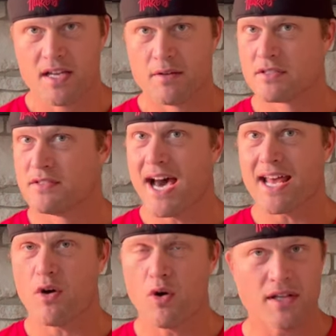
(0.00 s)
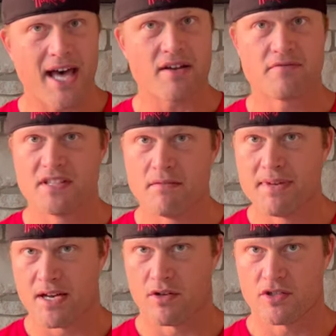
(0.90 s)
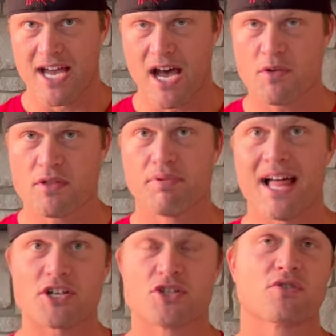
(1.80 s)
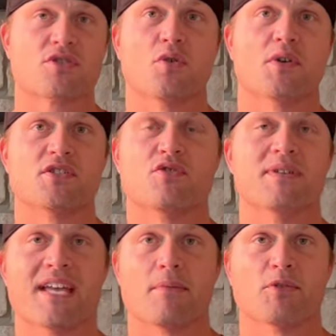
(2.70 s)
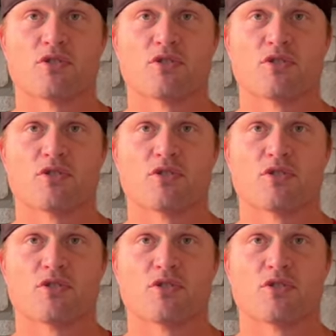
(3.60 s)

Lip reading: It was not a whole lot of in the middle. So how are the Blackshirts going to be able